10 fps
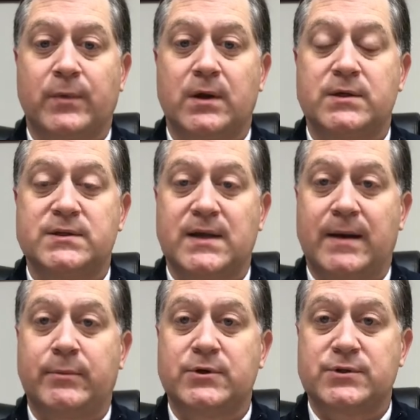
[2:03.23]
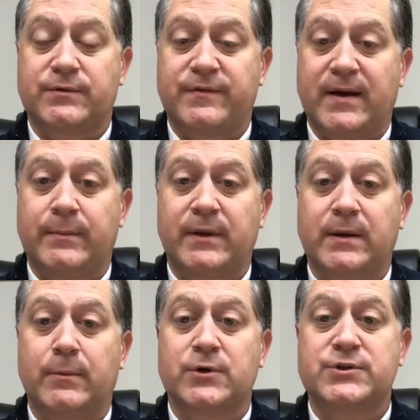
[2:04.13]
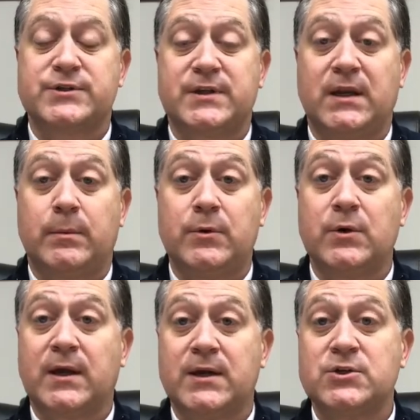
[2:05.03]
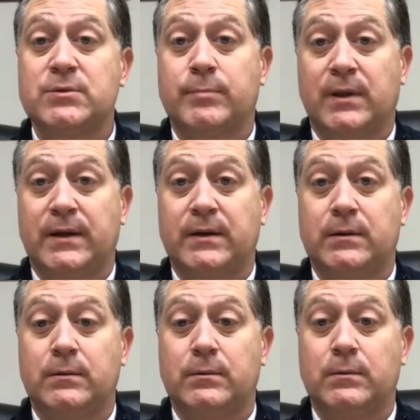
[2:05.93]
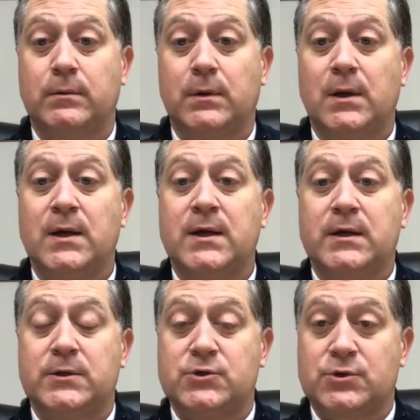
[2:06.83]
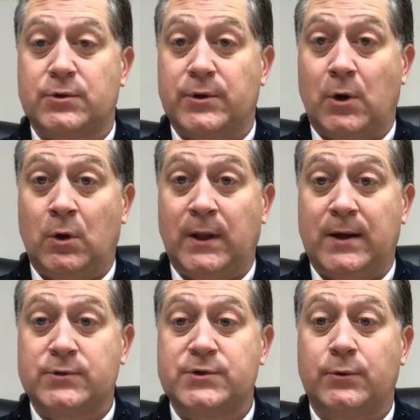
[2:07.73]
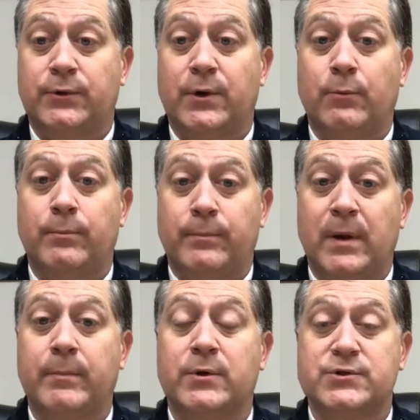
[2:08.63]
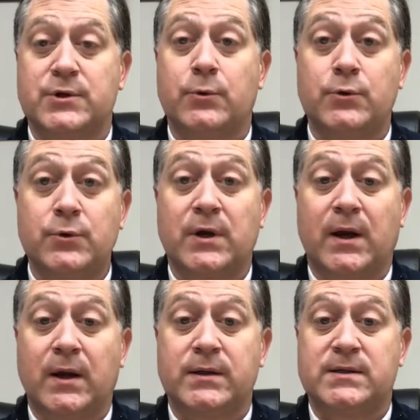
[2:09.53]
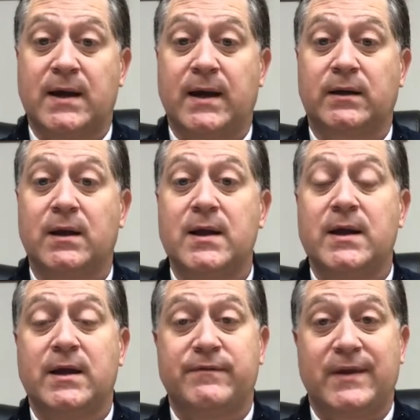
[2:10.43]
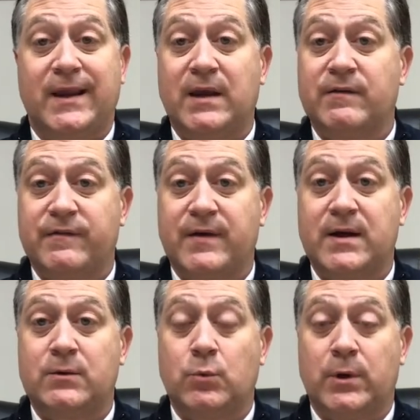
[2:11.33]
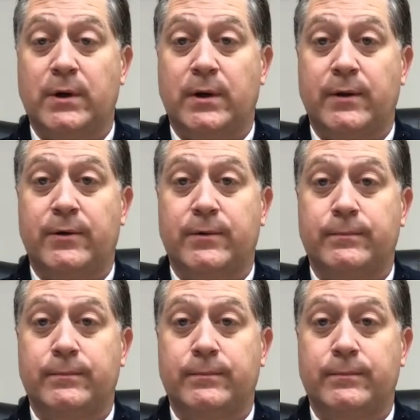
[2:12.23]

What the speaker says: Establish a family emergency communication plan. Ensure that all household members know who to contact if they can't find one another.